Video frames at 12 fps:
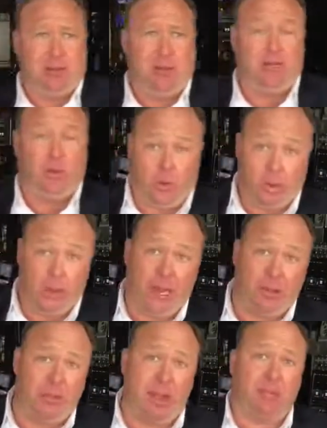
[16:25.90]
Now, Lord willing,
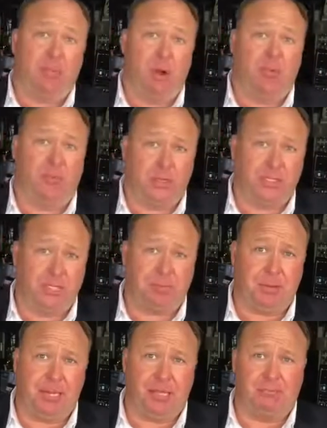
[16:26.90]
I'll be back tomorrow, 4 to 6
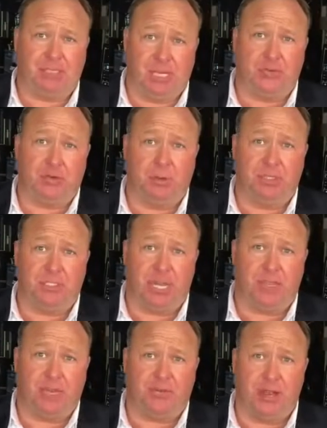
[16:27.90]
p.m. Central with a
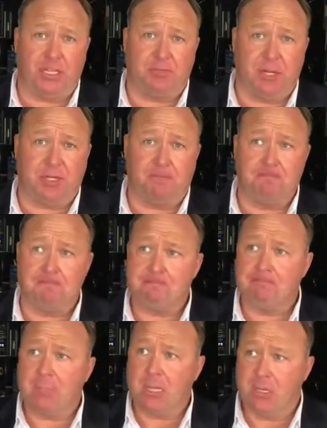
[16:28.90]
Sunday transmission
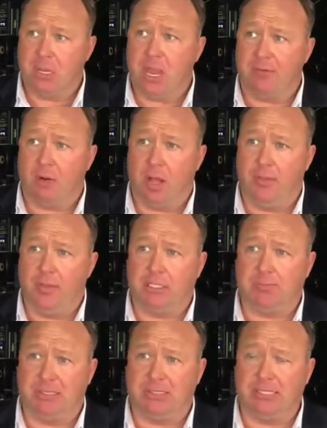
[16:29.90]
to cover all
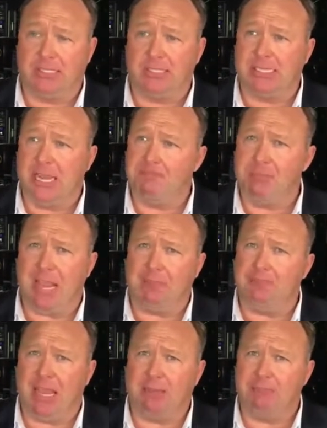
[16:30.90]
this. But this is a
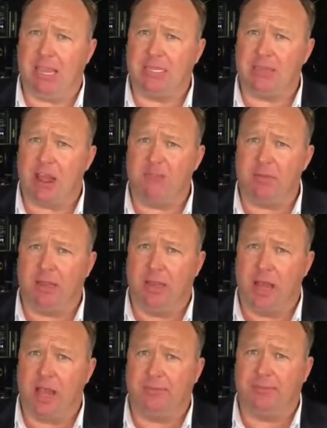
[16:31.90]
big, big, big time to be
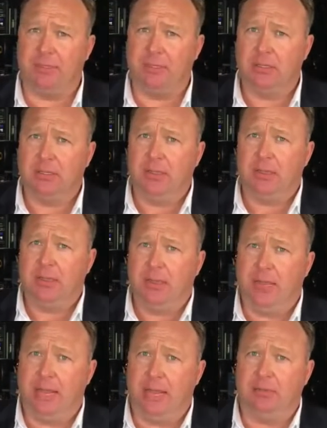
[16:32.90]
alive.
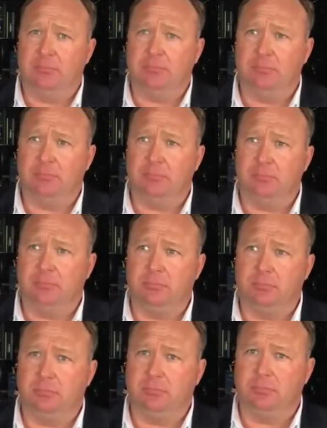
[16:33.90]
And
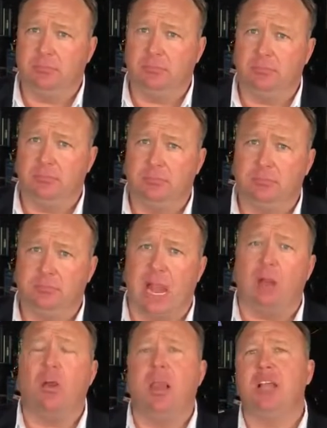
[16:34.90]

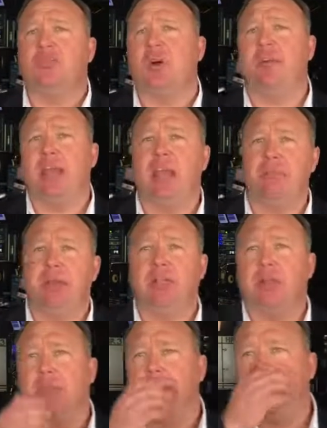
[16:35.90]
I realize why they hate me
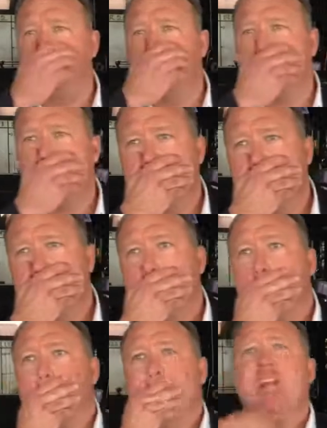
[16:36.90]
so much.
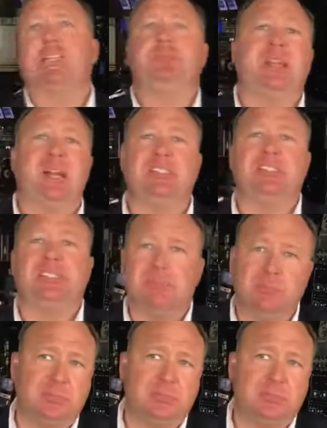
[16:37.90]
It's because